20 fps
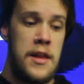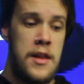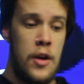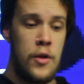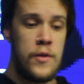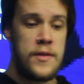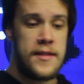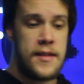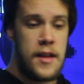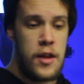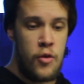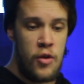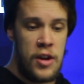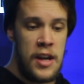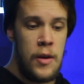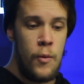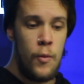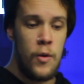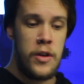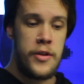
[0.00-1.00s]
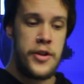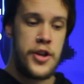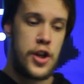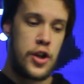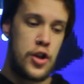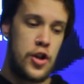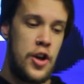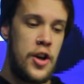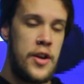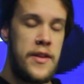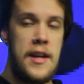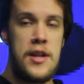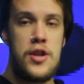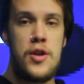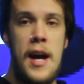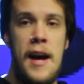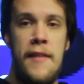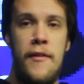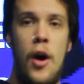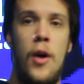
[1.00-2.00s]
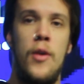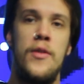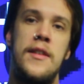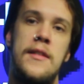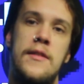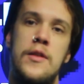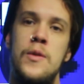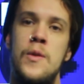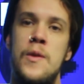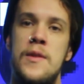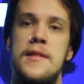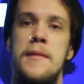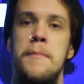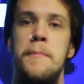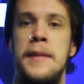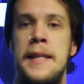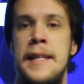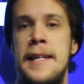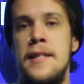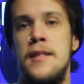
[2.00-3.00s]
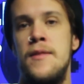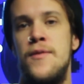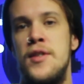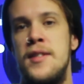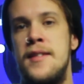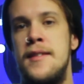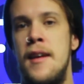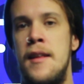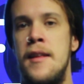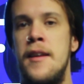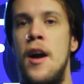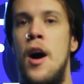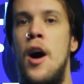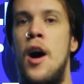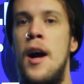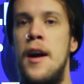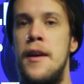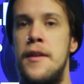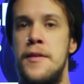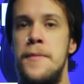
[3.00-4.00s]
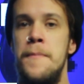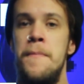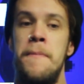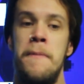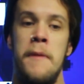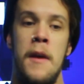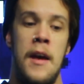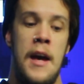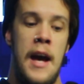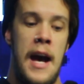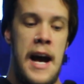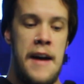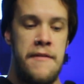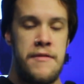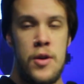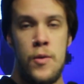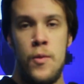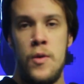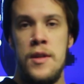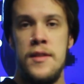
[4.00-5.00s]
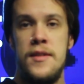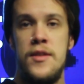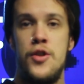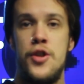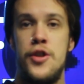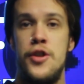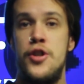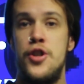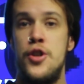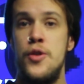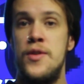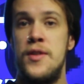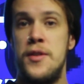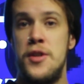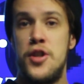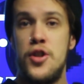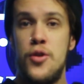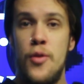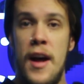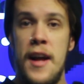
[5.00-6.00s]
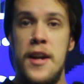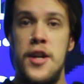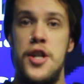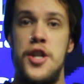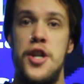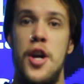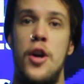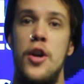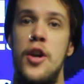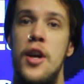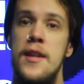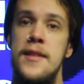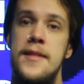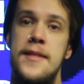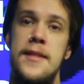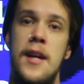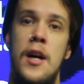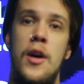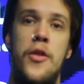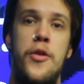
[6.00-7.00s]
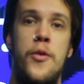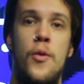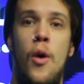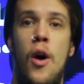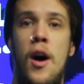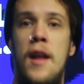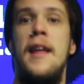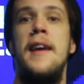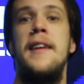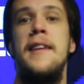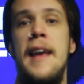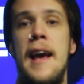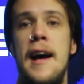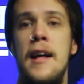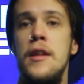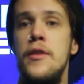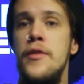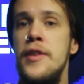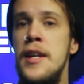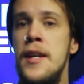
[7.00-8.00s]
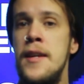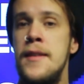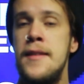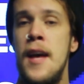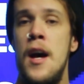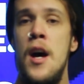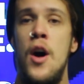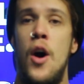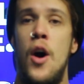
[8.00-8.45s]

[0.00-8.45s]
Those three will ensure that you have all the tools in place for selling art. Afterwards, you should choose your strategy. Are you going to sell through online galleries?